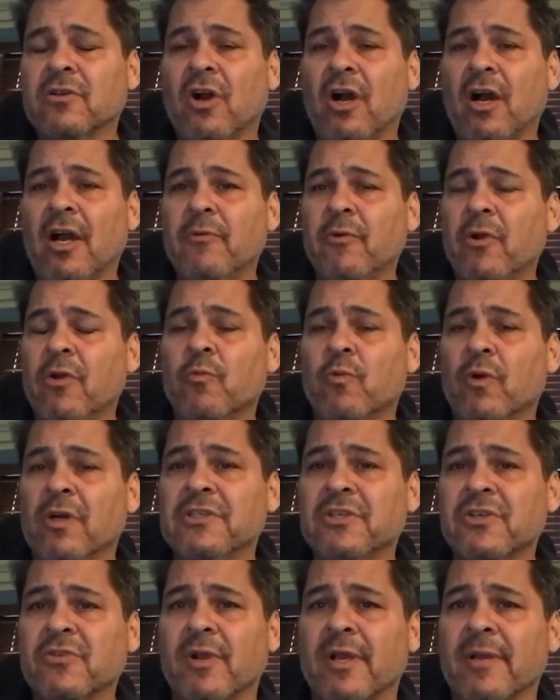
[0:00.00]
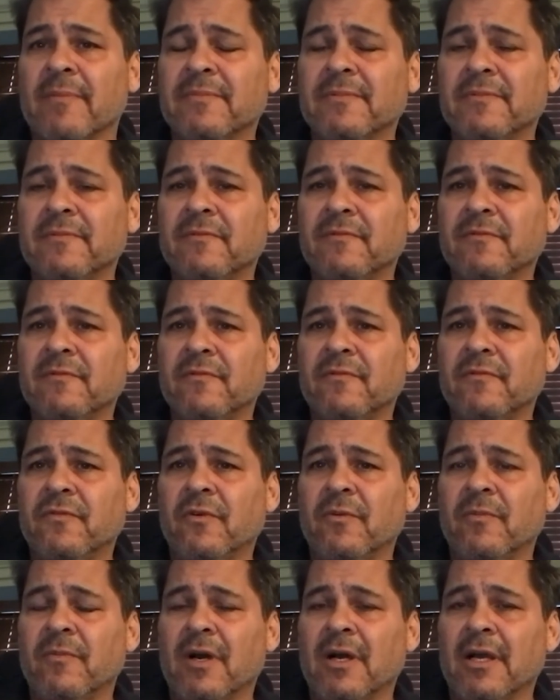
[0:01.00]
I wrote one script
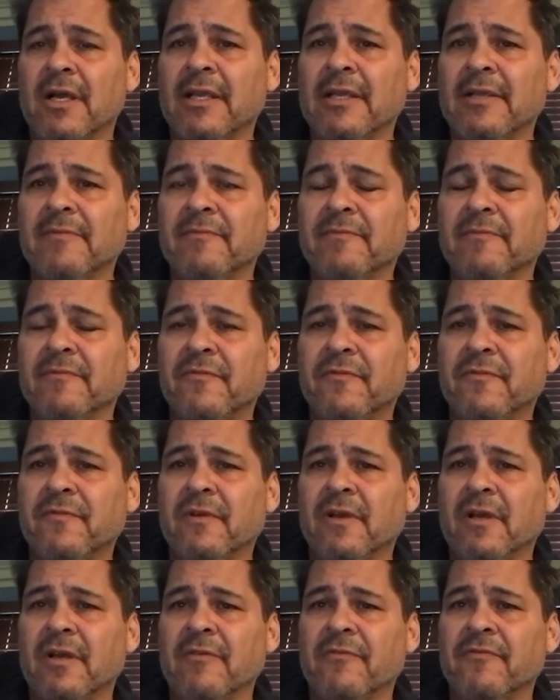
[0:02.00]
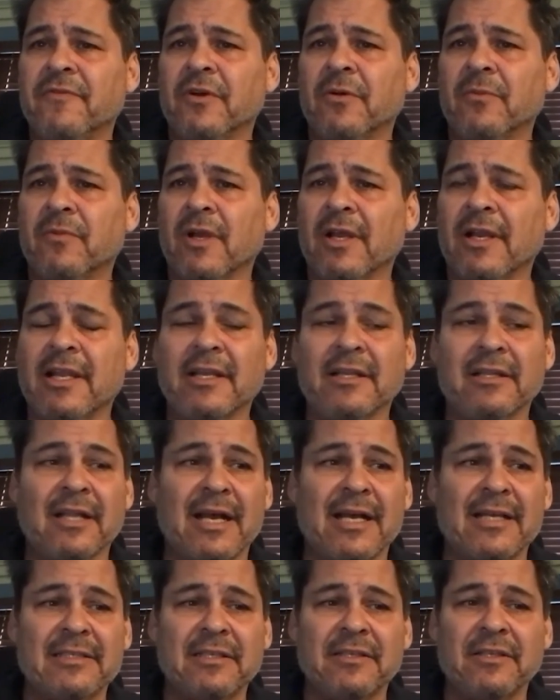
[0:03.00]
for my film writing
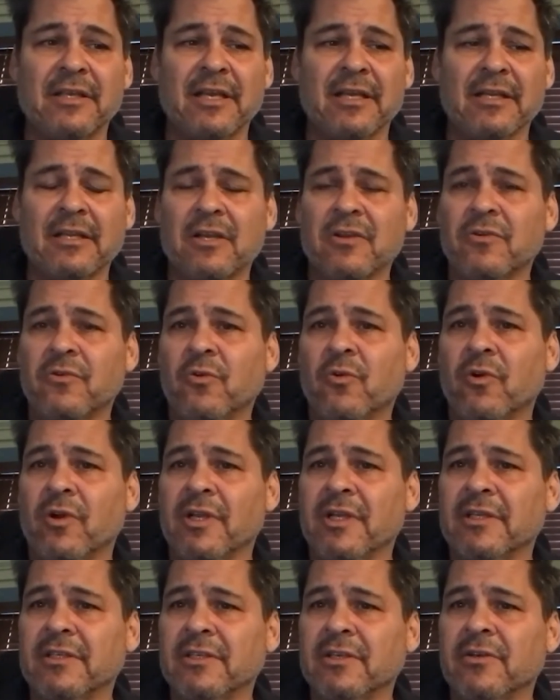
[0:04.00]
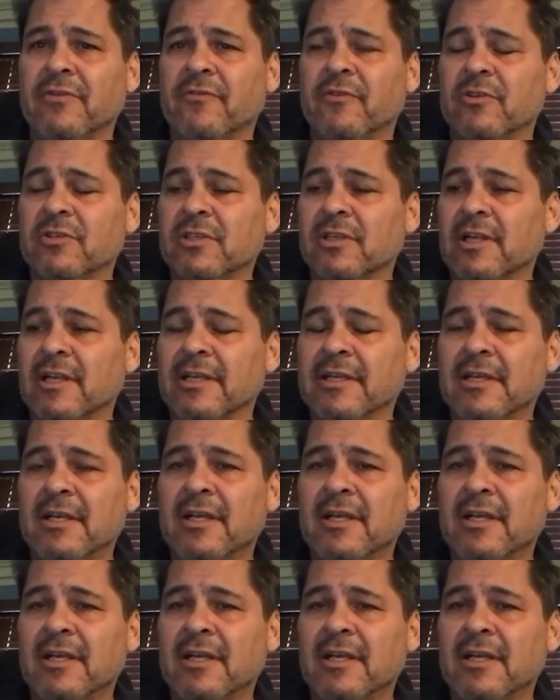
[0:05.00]
class at Concordia University.